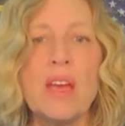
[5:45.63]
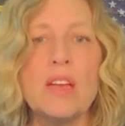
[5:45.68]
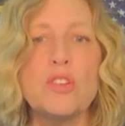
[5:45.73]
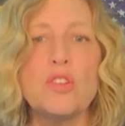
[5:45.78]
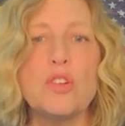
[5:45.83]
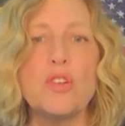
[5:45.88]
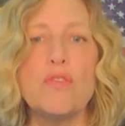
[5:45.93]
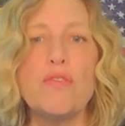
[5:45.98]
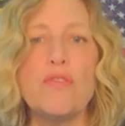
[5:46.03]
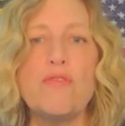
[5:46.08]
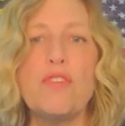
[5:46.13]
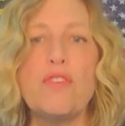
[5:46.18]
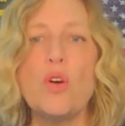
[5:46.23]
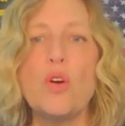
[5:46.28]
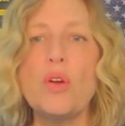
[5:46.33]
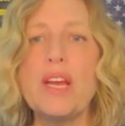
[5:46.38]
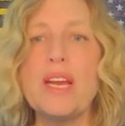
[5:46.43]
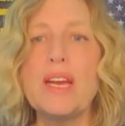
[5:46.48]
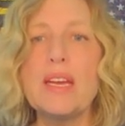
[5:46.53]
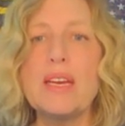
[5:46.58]
So
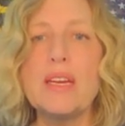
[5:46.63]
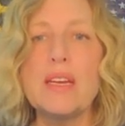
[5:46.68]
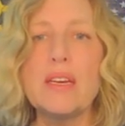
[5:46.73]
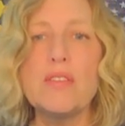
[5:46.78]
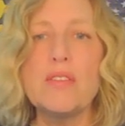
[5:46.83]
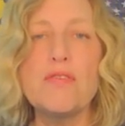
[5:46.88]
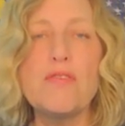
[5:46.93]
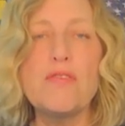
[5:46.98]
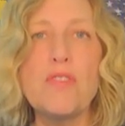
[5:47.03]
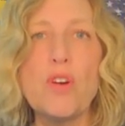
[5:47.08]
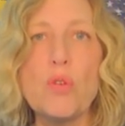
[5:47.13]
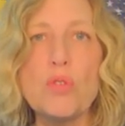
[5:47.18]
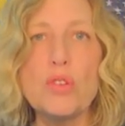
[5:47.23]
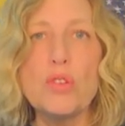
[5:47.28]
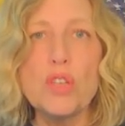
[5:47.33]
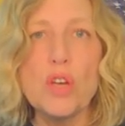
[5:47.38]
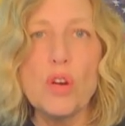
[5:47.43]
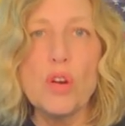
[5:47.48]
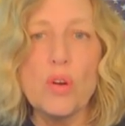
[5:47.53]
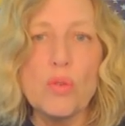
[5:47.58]
photic
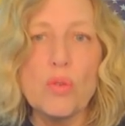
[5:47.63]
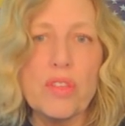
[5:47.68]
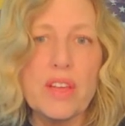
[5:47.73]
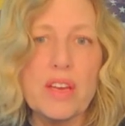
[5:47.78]
photo,